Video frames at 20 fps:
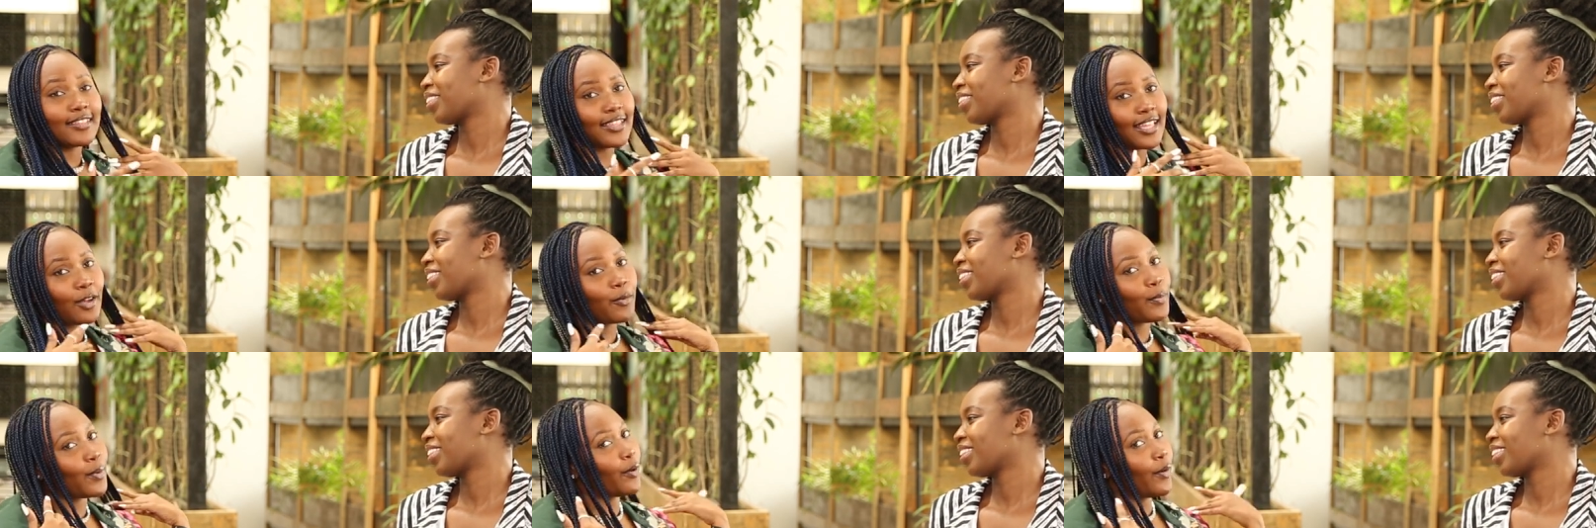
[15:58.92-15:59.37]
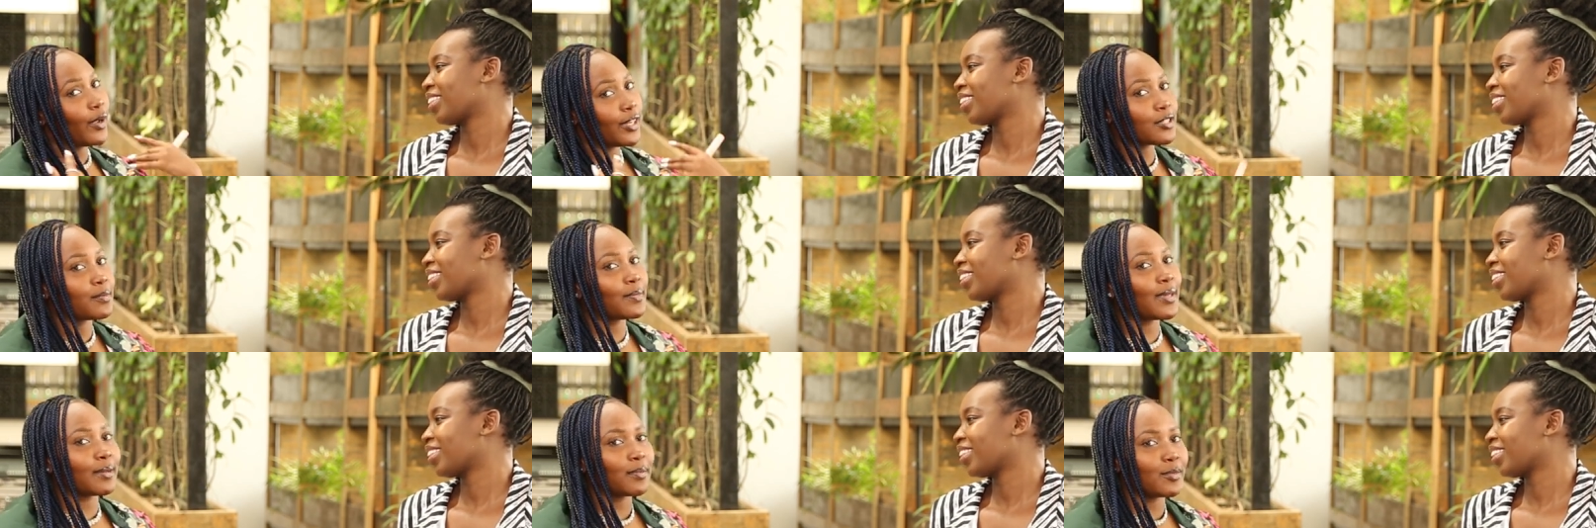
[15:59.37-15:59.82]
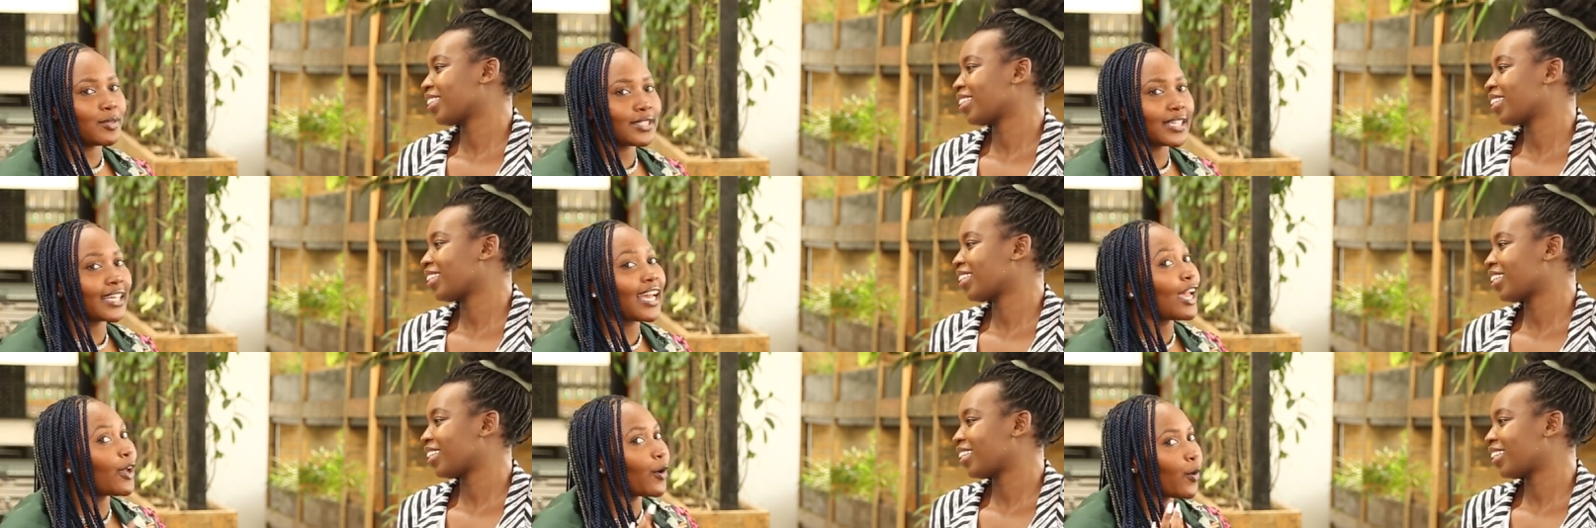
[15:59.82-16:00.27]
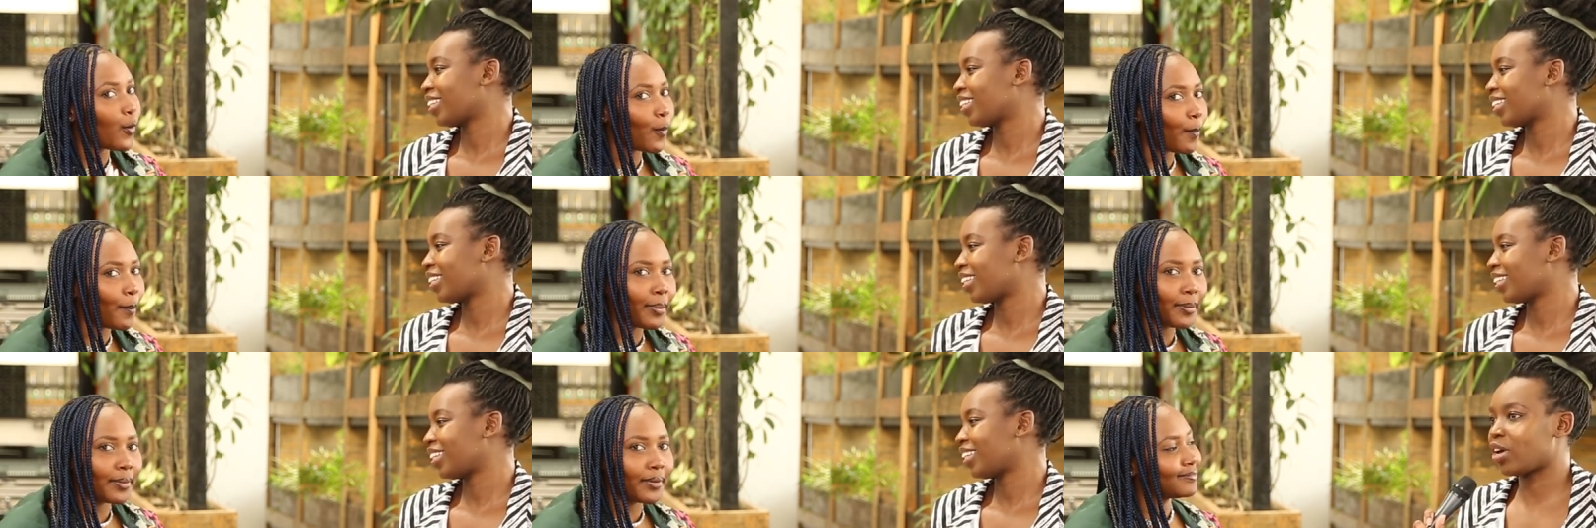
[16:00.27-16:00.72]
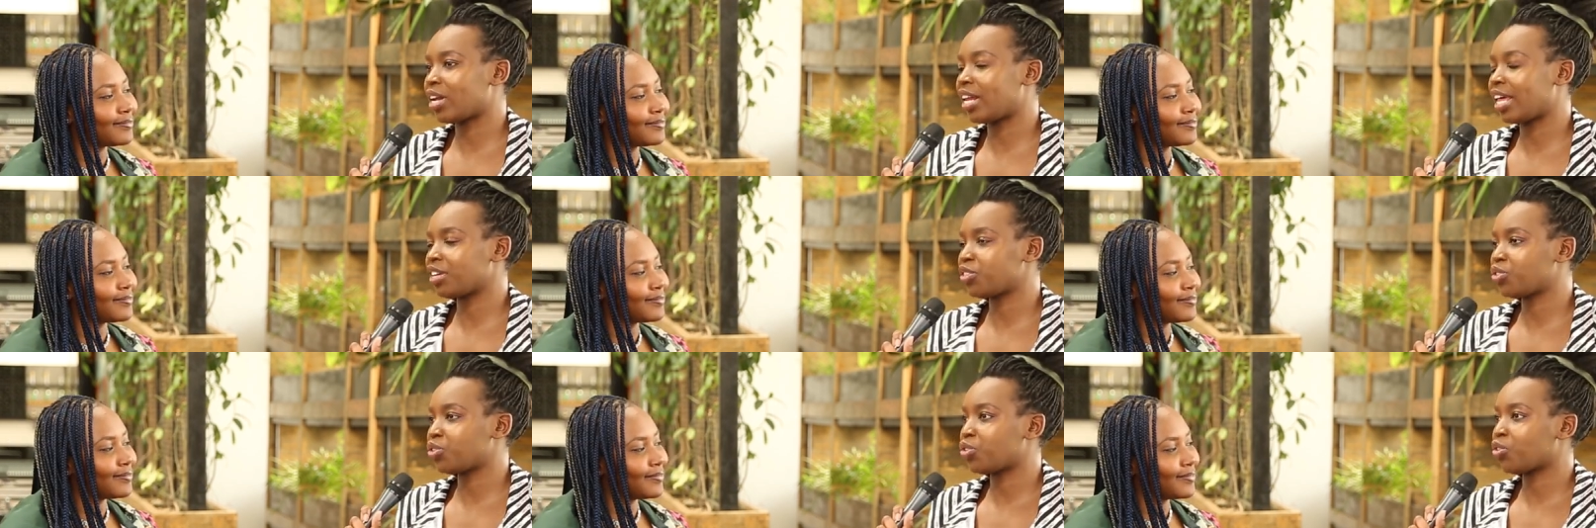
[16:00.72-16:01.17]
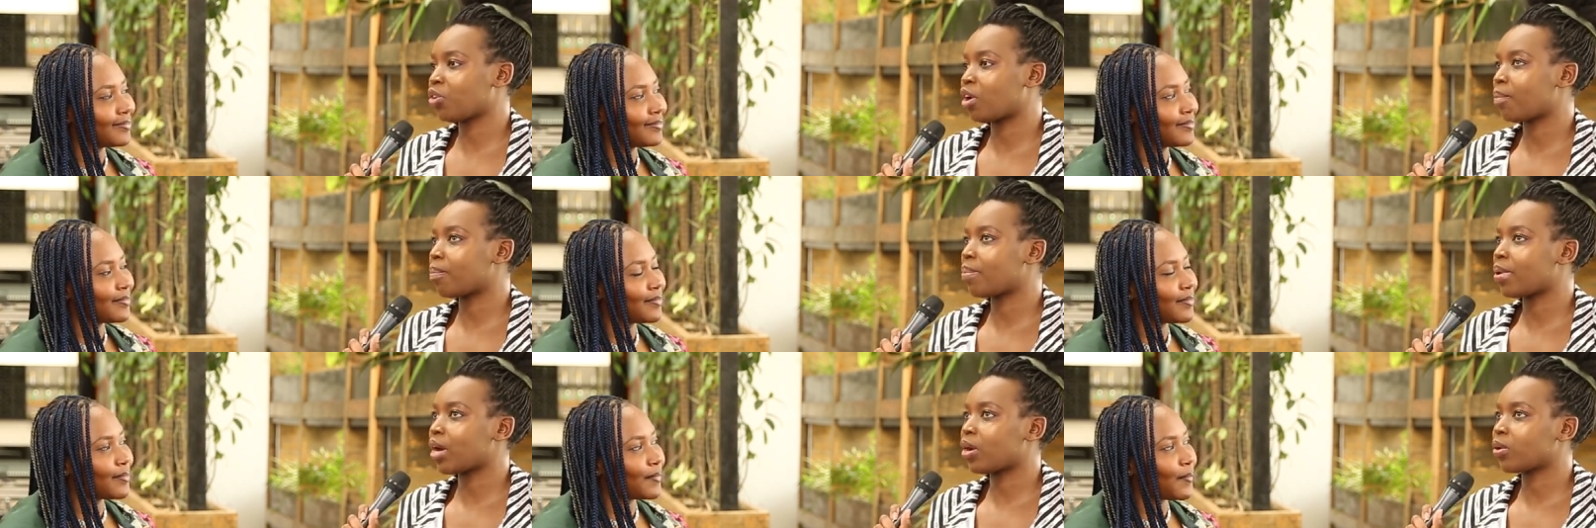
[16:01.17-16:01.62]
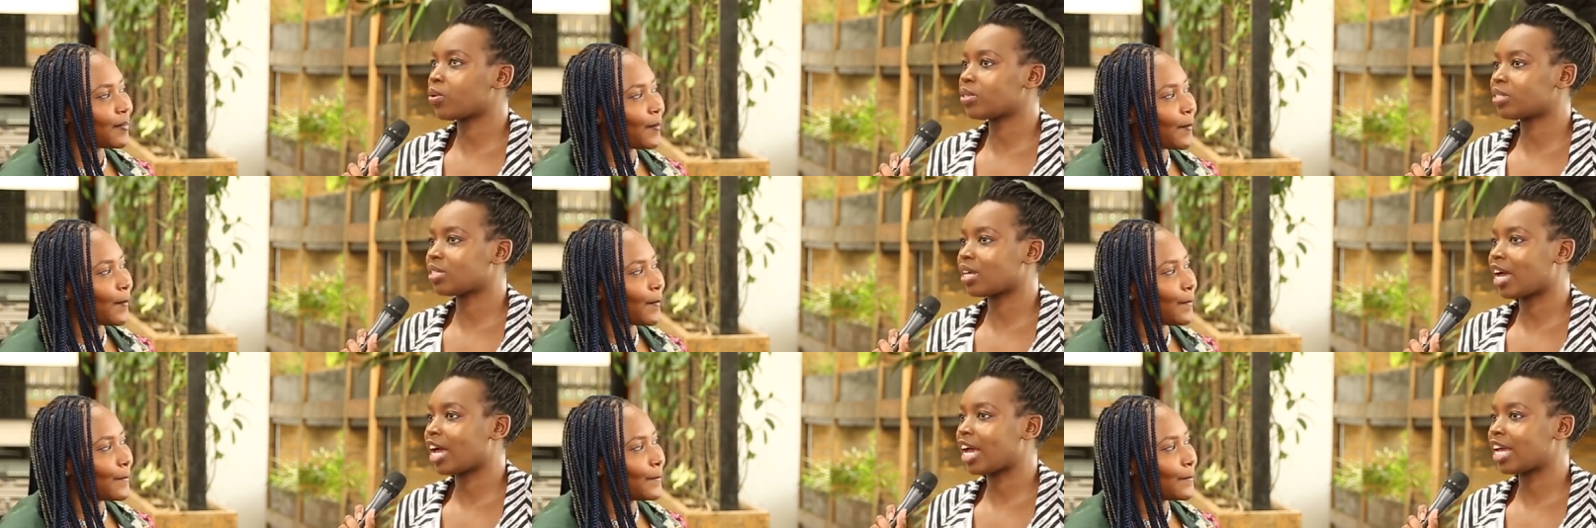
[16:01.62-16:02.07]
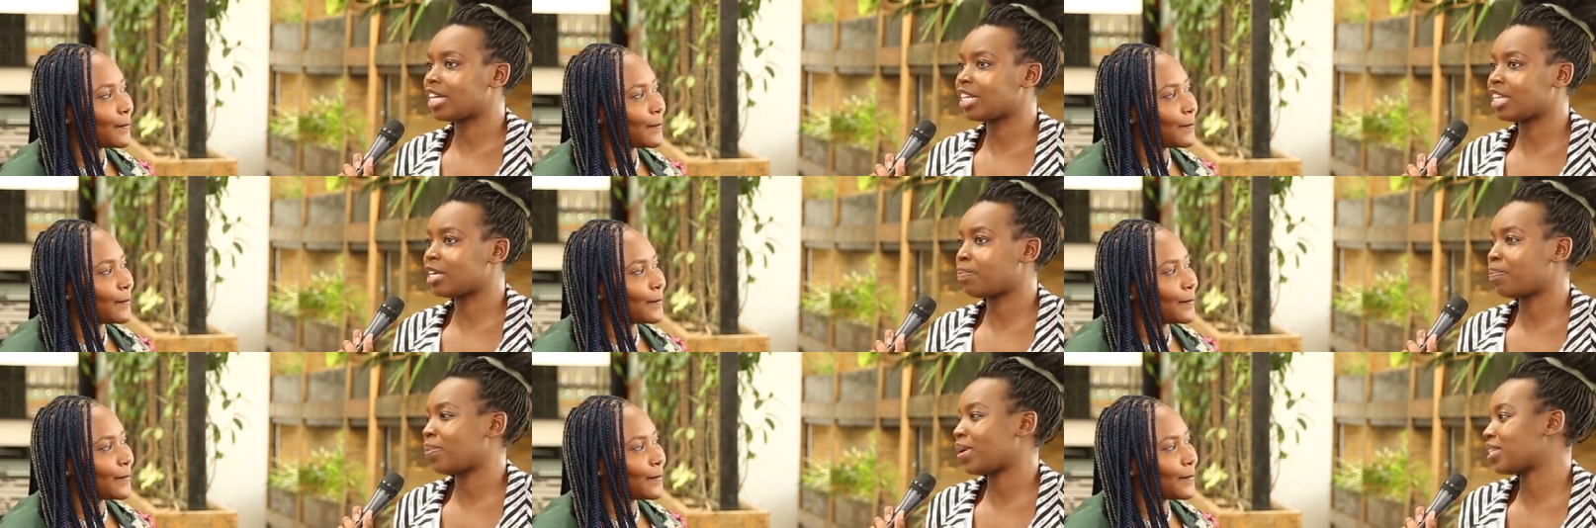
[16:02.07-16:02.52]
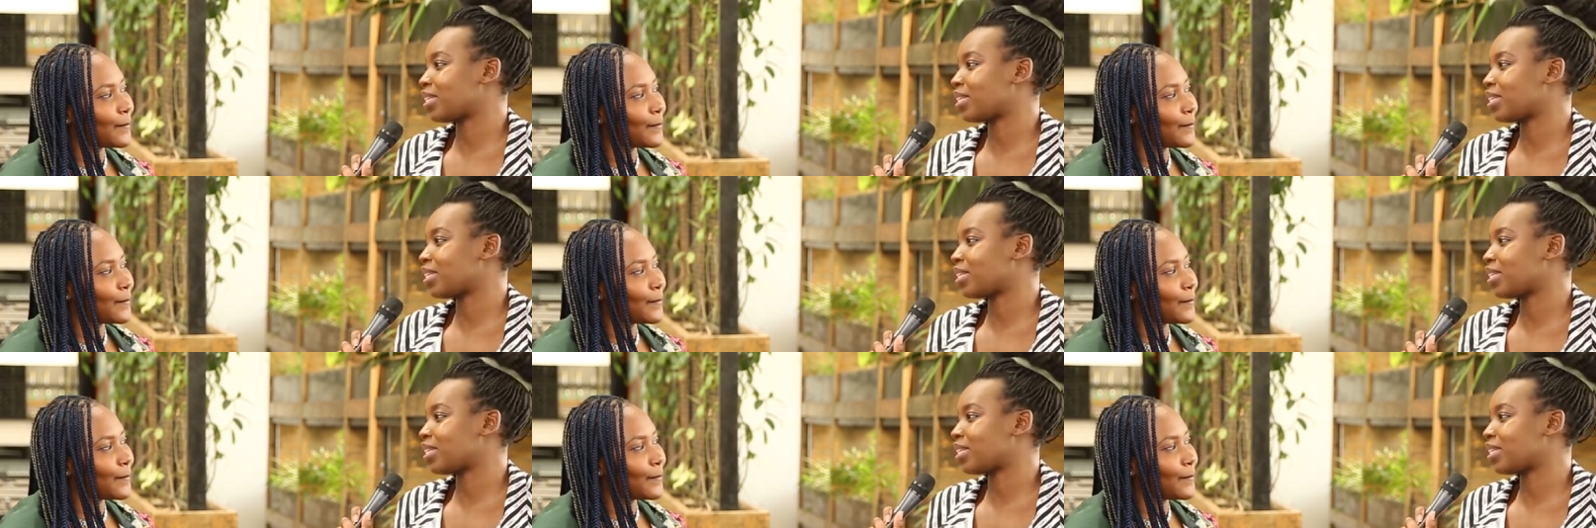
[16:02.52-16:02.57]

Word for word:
Speaker 1: think we're going to make music.
Speaker 2: I hope. I'd like to know about uh, Nipe